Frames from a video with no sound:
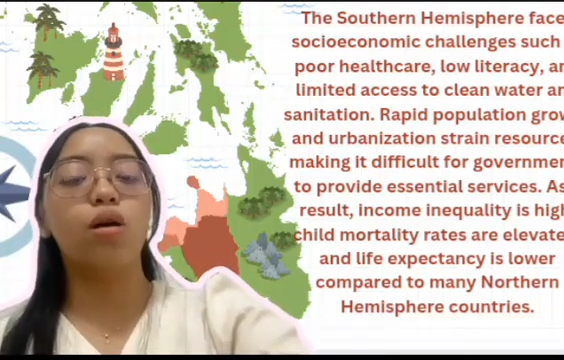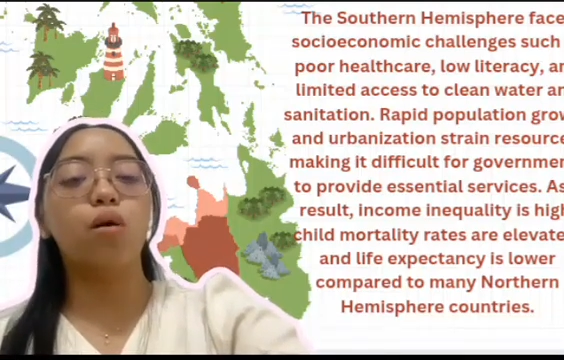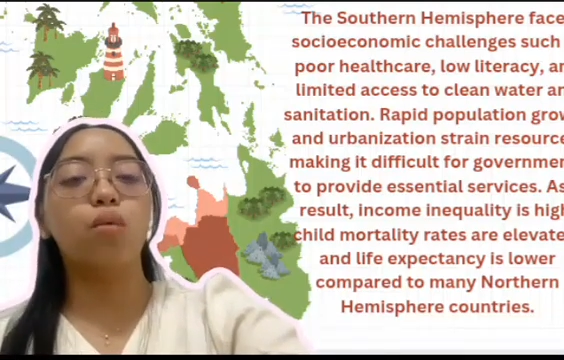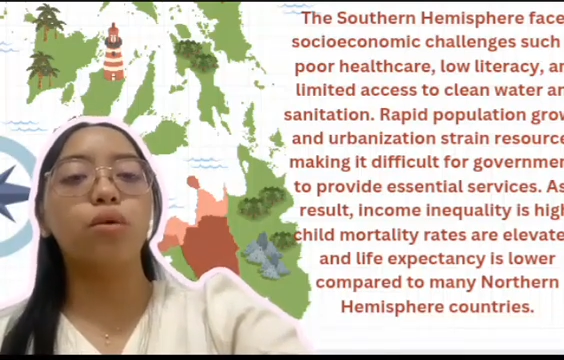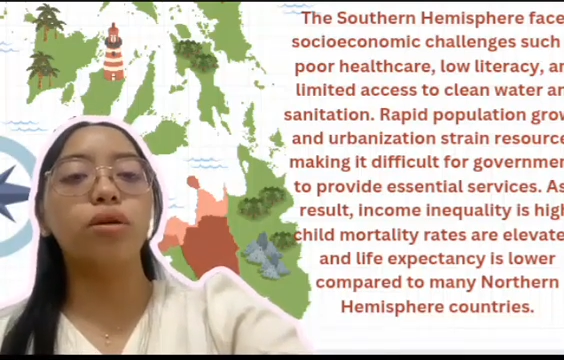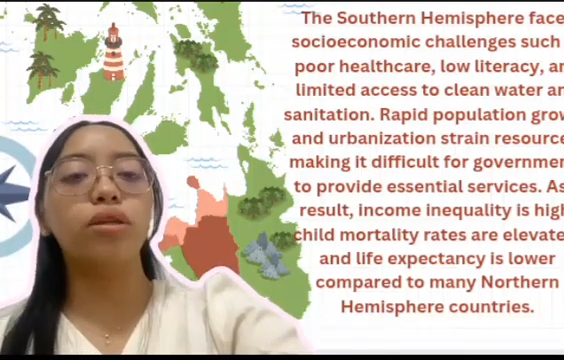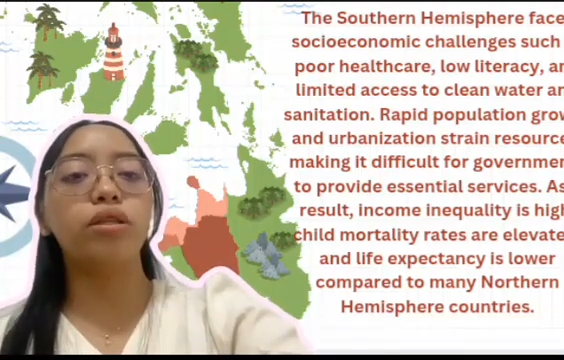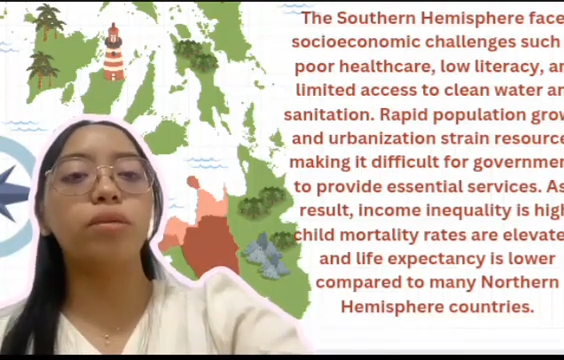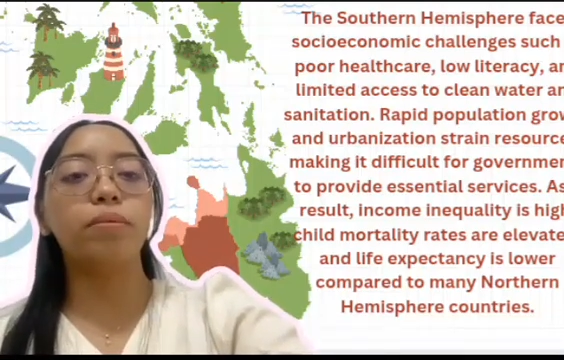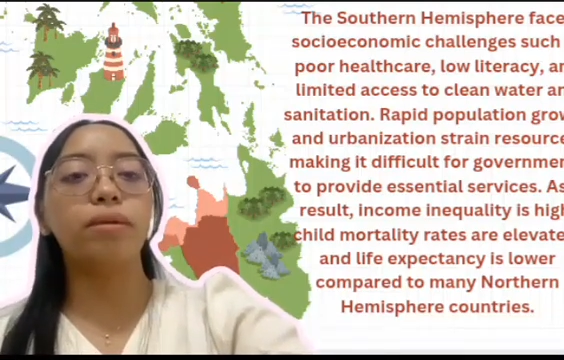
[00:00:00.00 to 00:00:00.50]

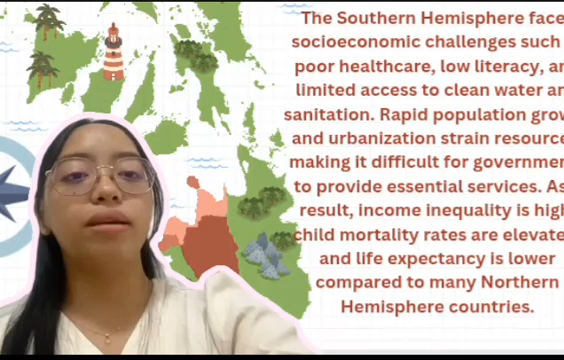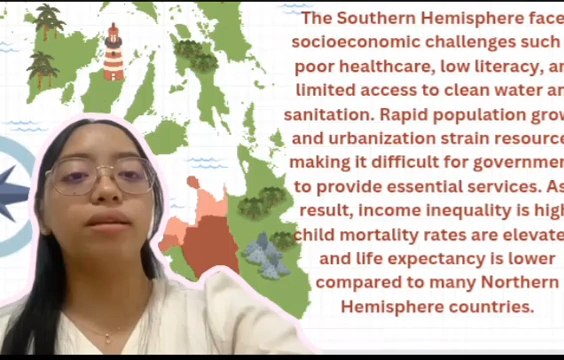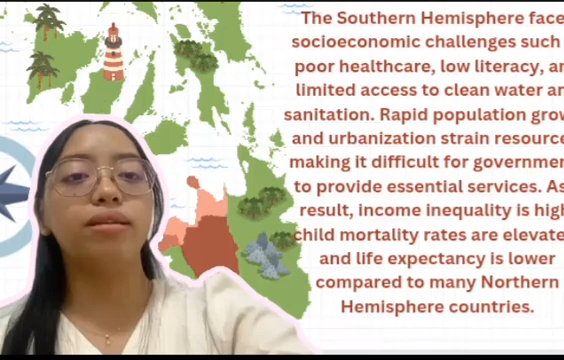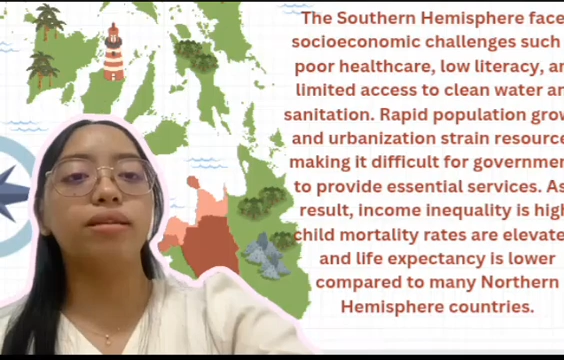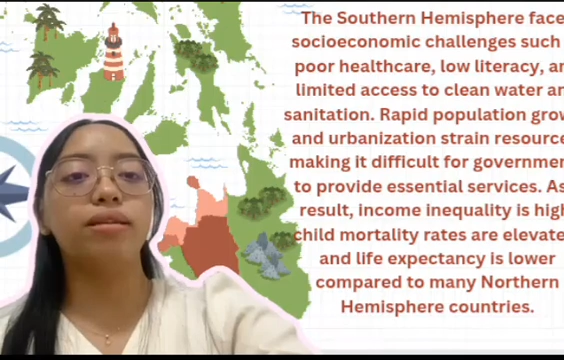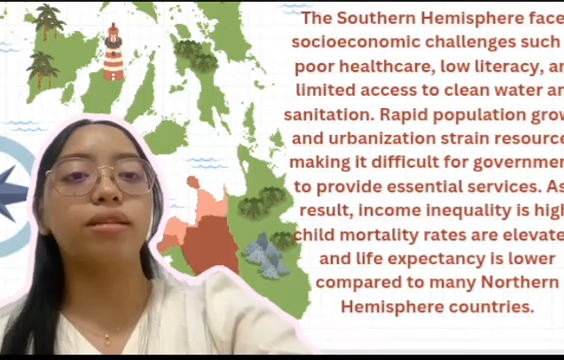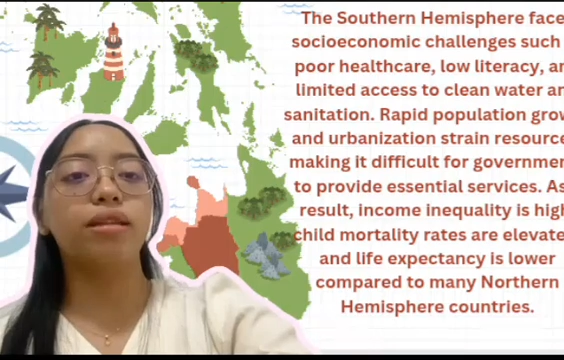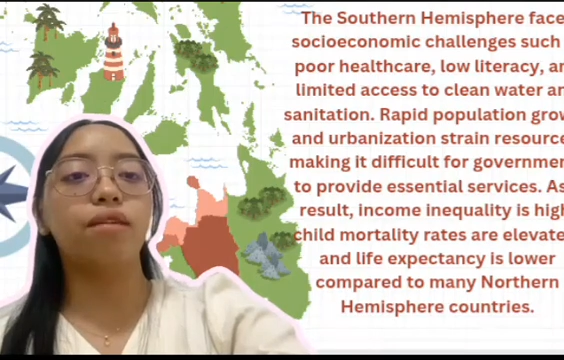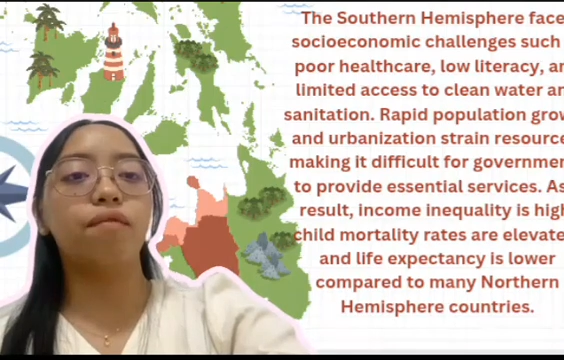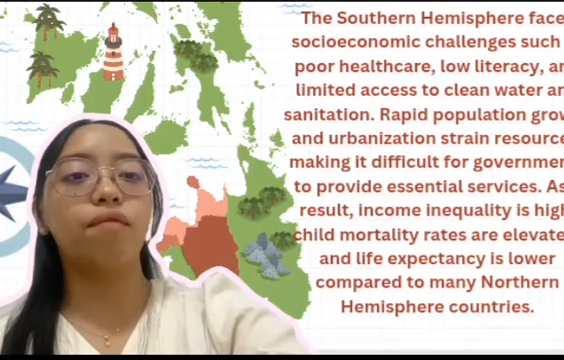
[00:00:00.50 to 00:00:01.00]
which makes
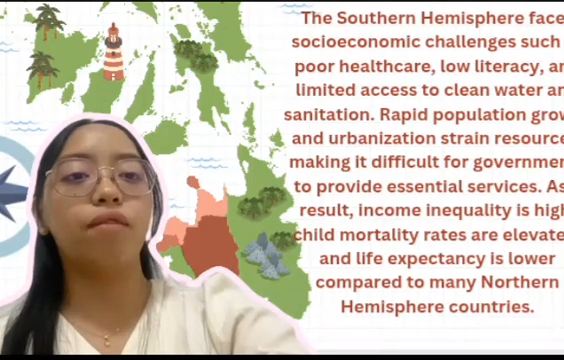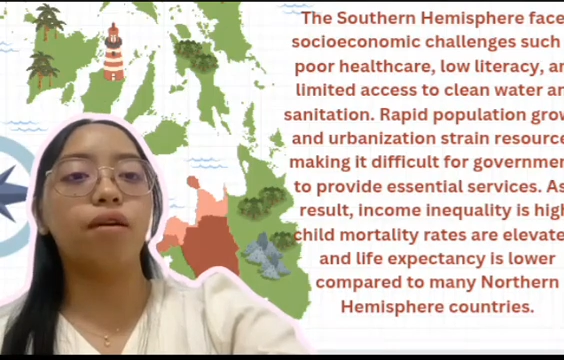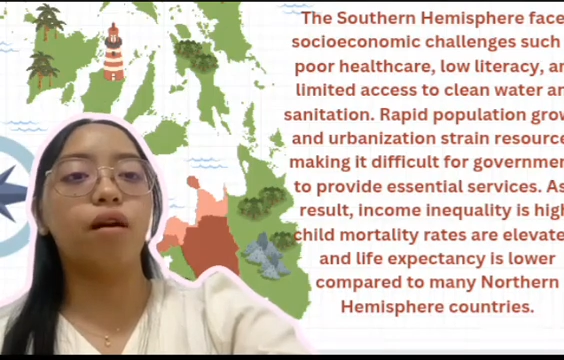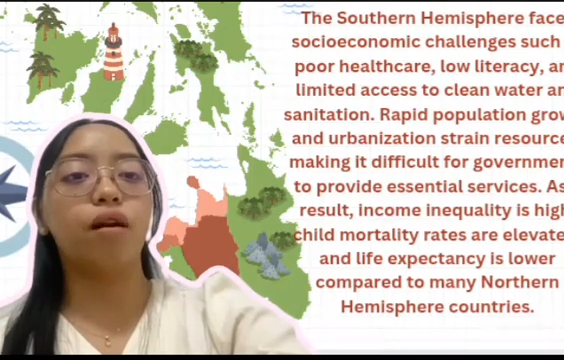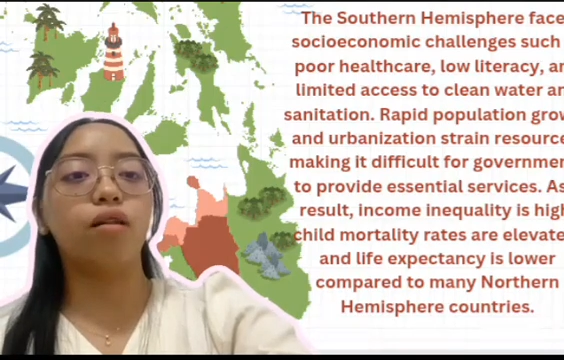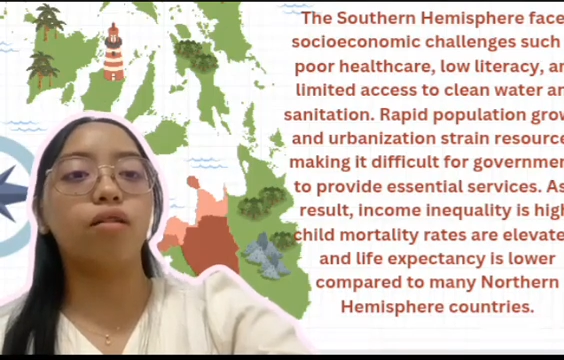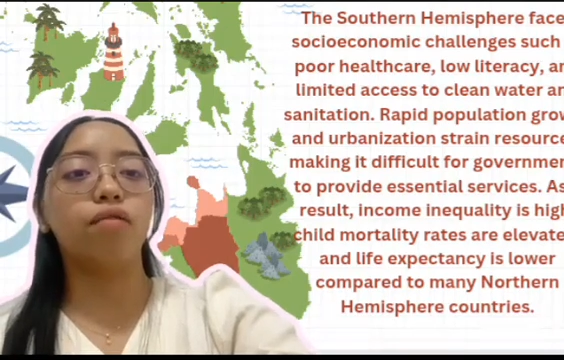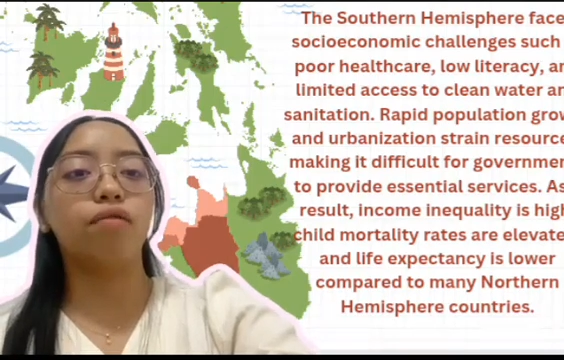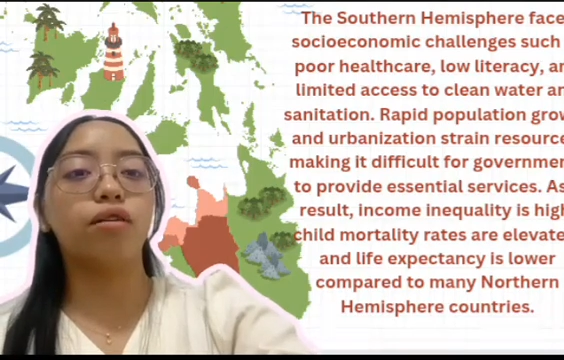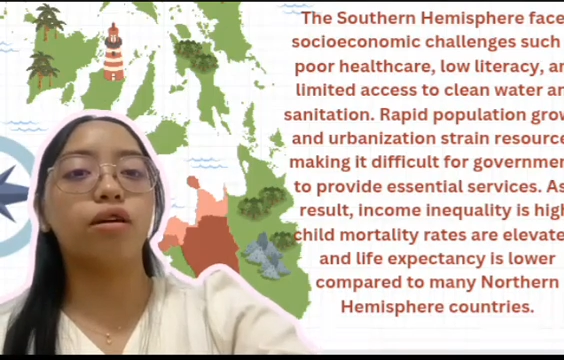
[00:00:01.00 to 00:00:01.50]
it
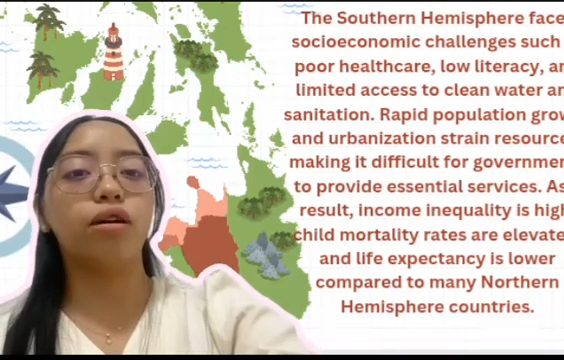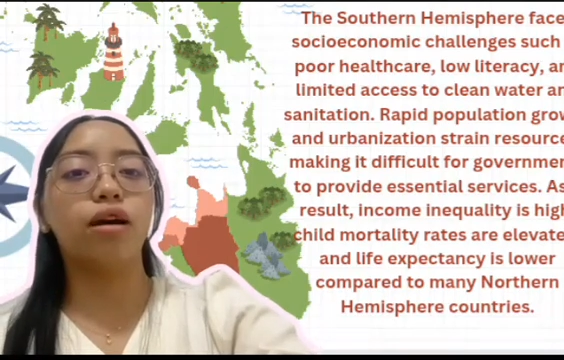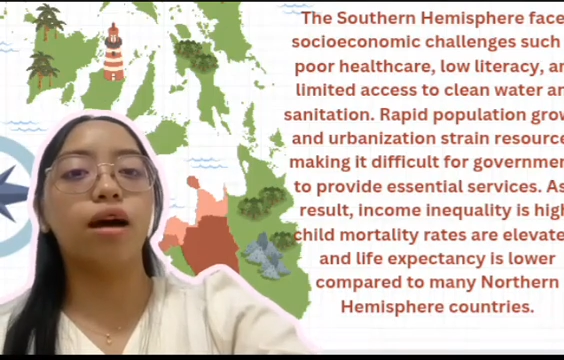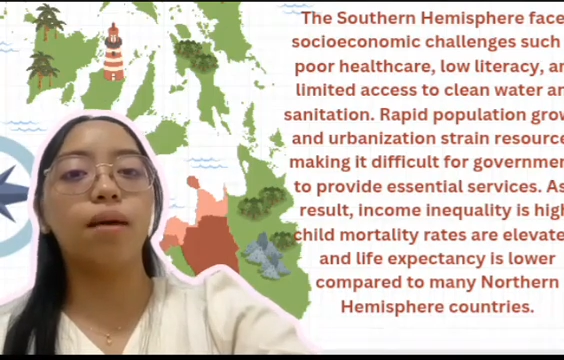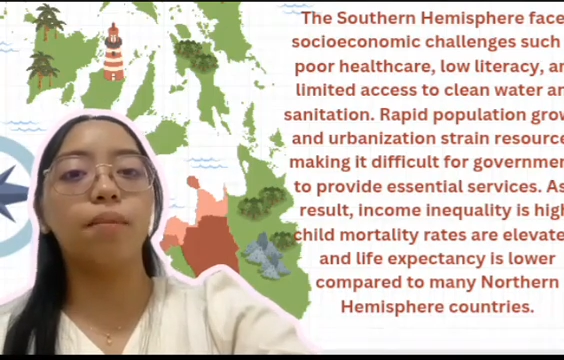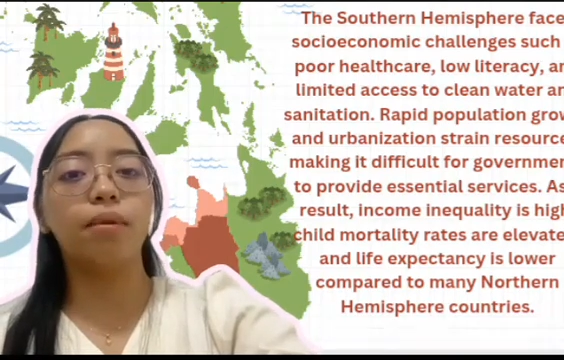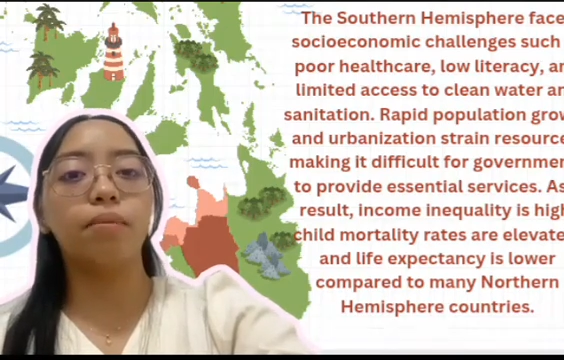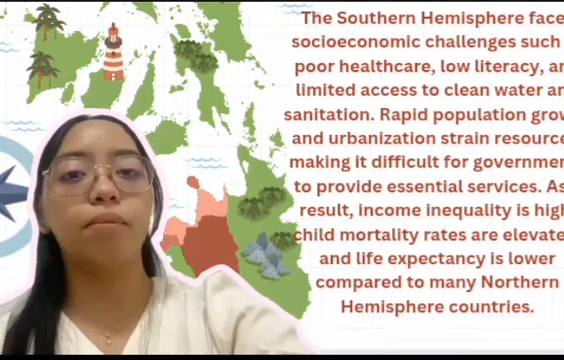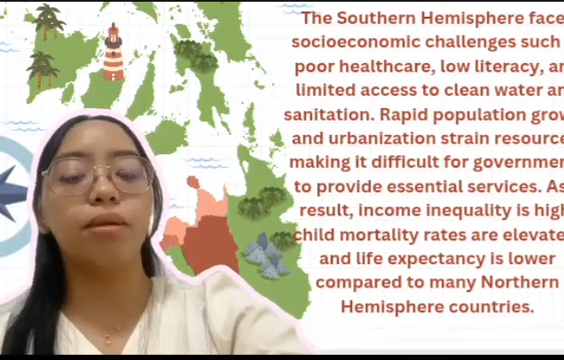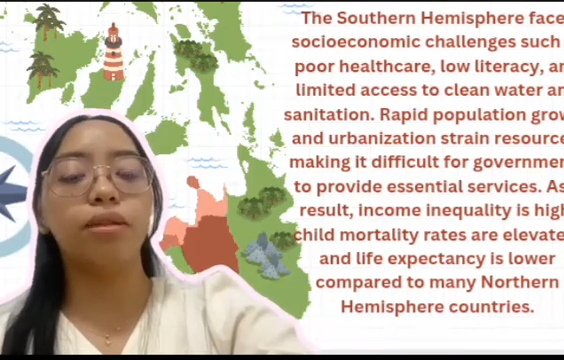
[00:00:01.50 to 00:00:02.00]
difficult for
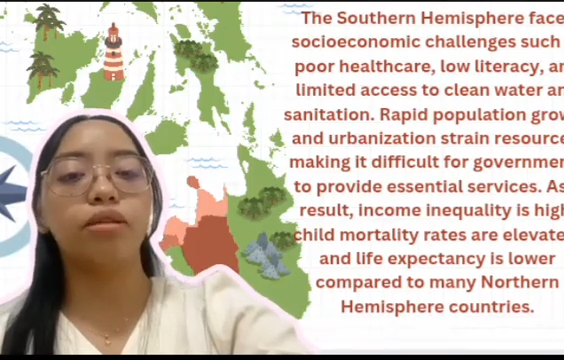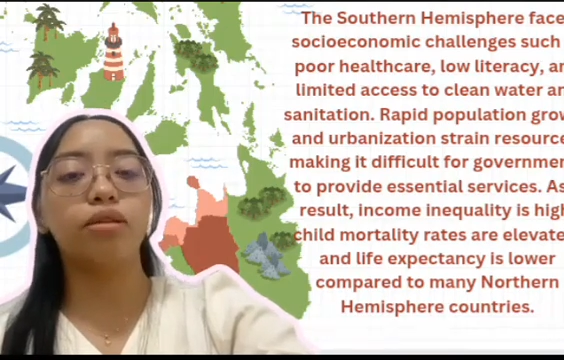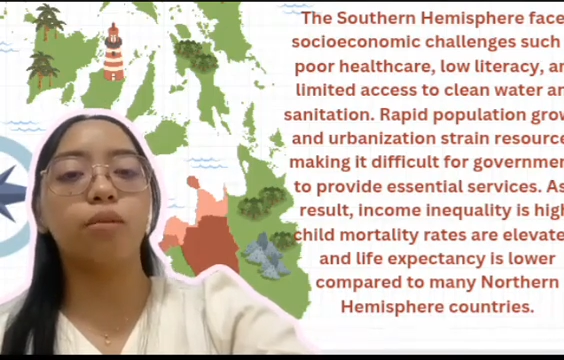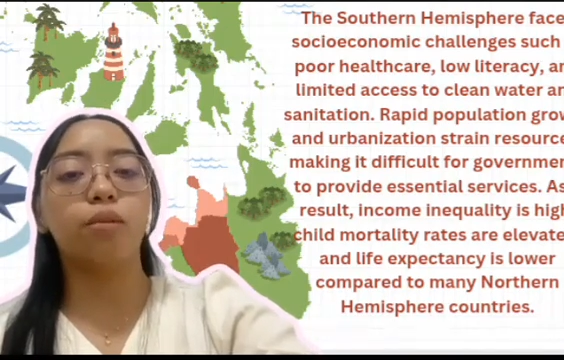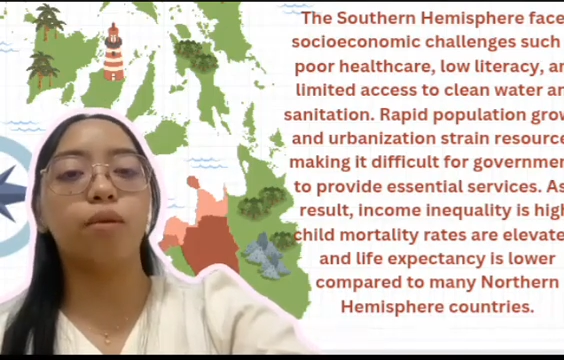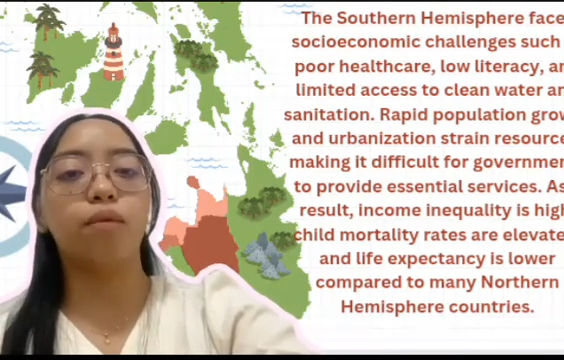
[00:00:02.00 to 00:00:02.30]
governments to